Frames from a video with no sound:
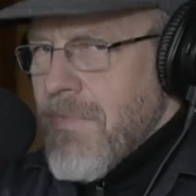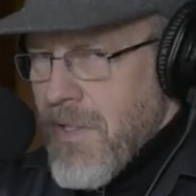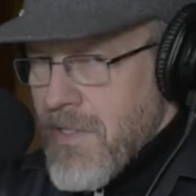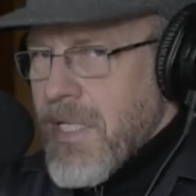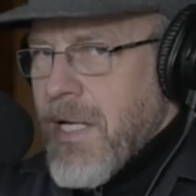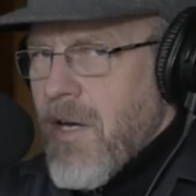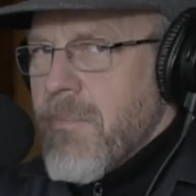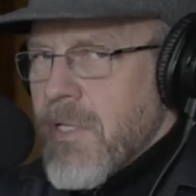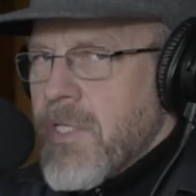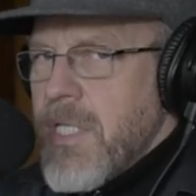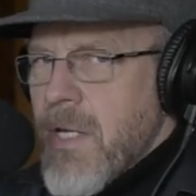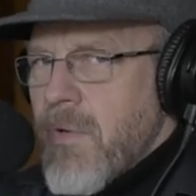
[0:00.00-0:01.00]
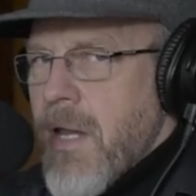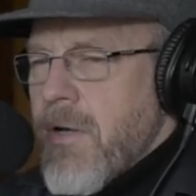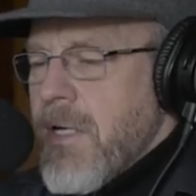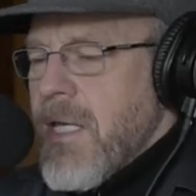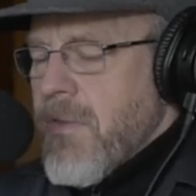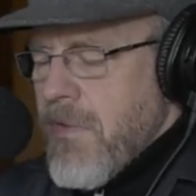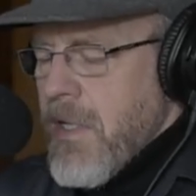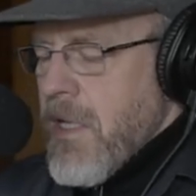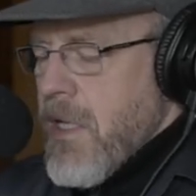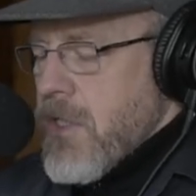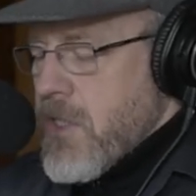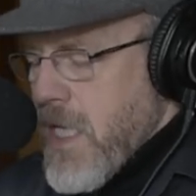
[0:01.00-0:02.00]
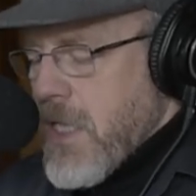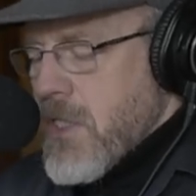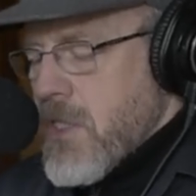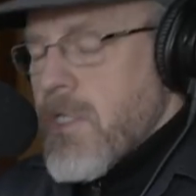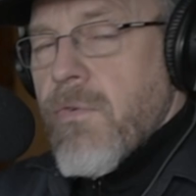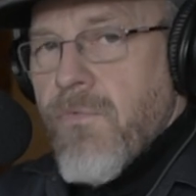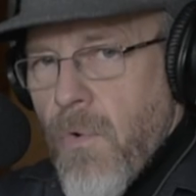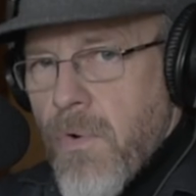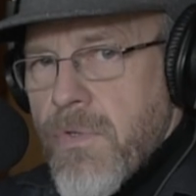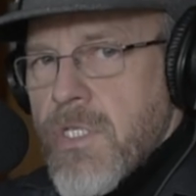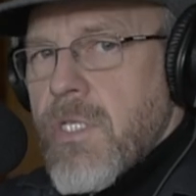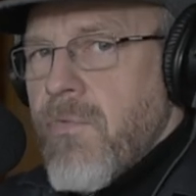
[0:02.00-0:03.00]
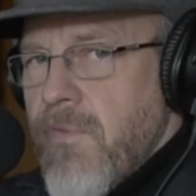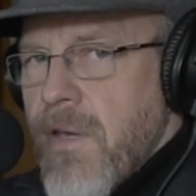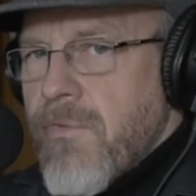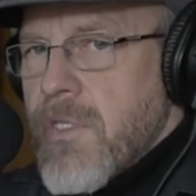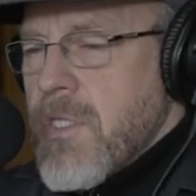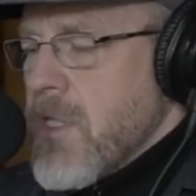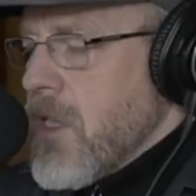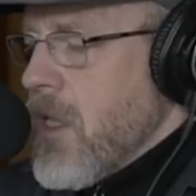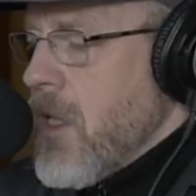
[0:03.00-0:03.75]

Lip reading: There's a caramel secret underneath. Sixths, fourths, fifths.